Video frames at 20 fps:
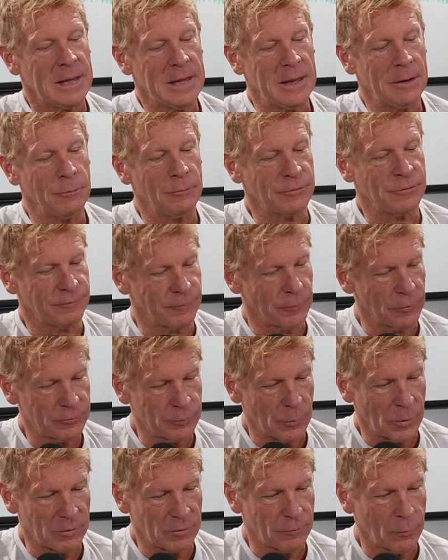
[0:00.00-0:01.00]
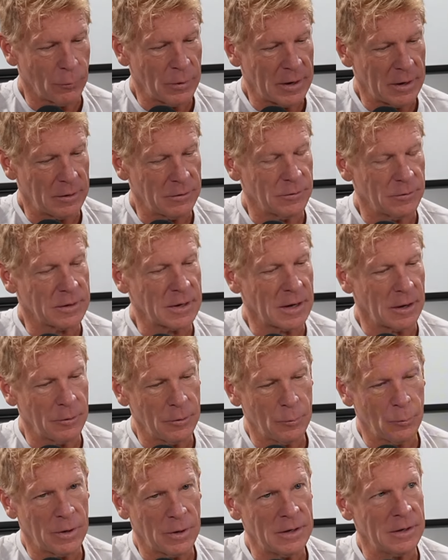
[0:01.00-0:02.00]
And it was the first Mark IV we had. The
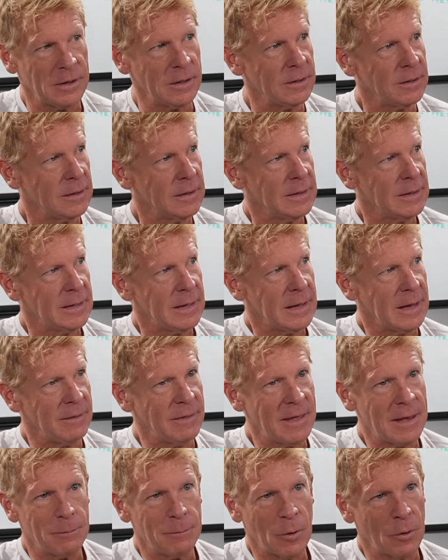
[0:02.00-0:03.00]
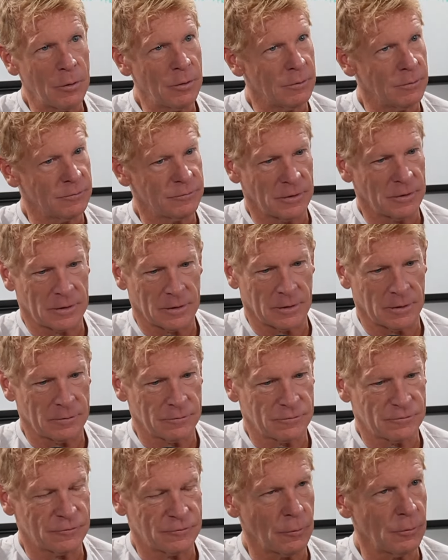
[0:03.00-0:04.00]
Coyote went in it. And that motor is like a
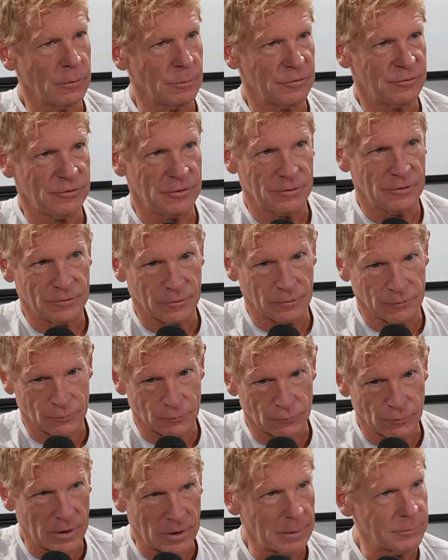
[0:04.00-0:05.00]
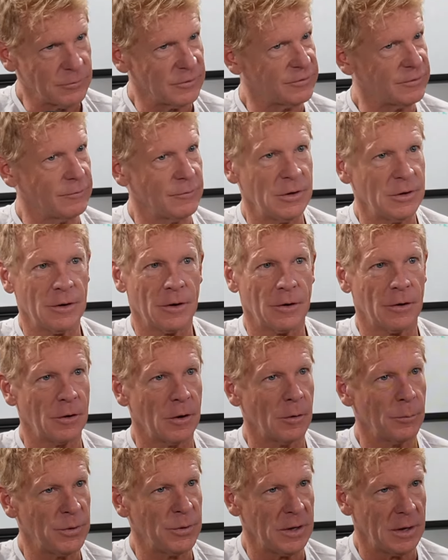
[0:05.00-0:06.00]
sewing machine. It just goes right up to
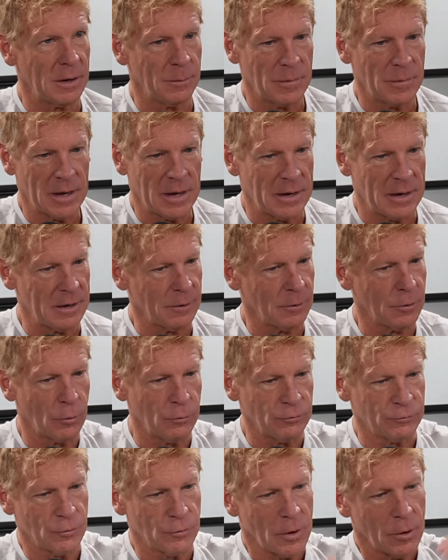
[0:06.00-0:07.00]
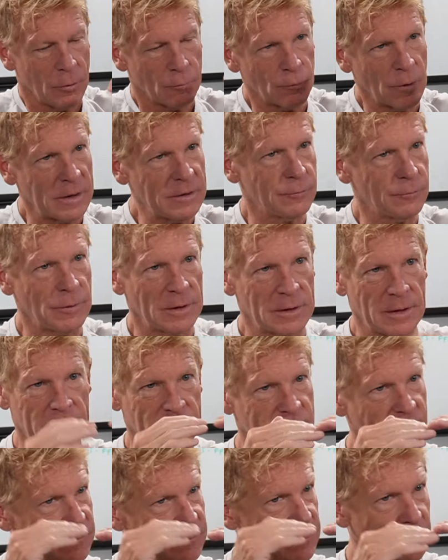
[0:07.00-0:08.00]
7,800 RPM, and it goes right to red line.
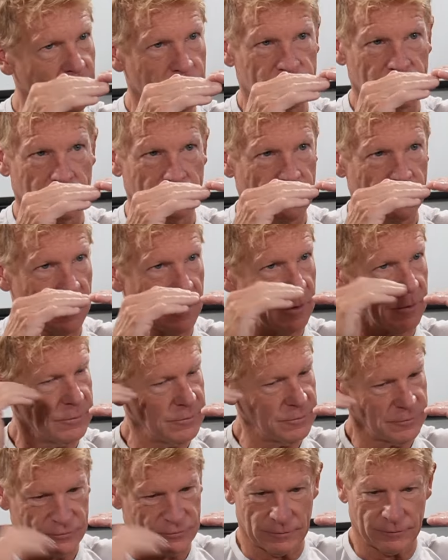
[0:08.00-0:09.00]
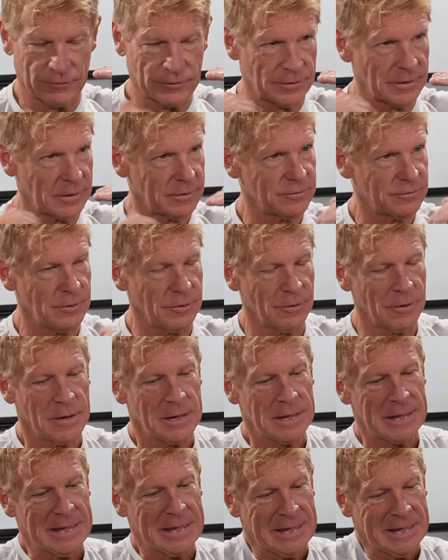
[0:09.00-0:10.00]
It doesn't nose over at all and just shift to the next gear.
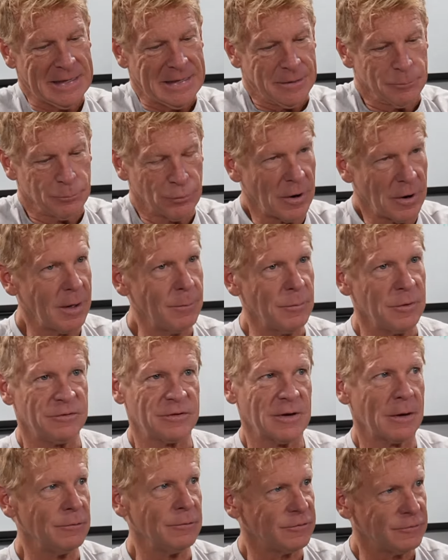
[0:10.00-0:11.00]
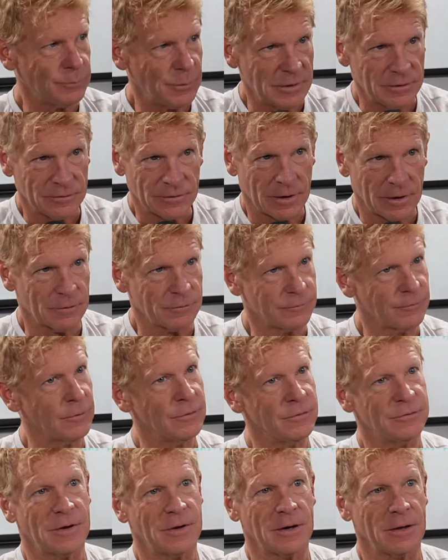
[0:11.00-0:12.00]
Problem is, I was spinning tires
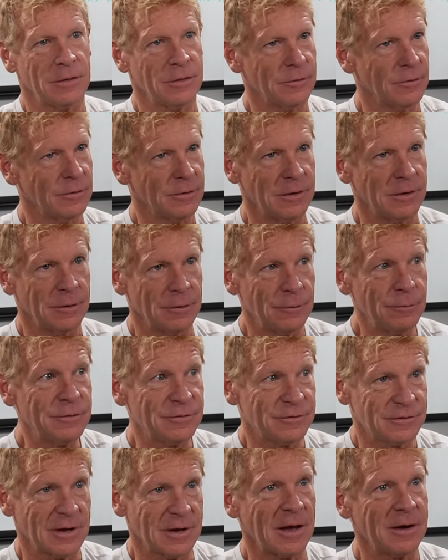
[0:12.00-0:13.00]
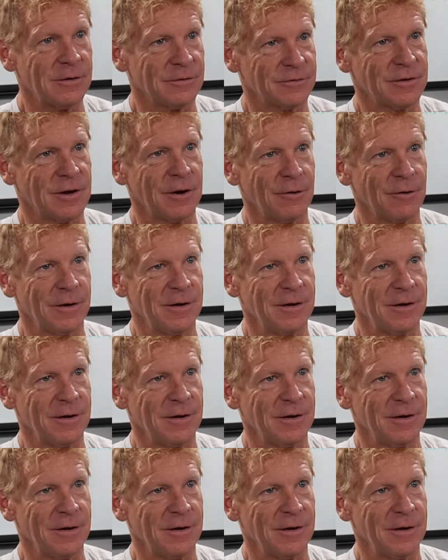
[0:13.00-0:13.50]
first, second, third gear. It was kind of scary.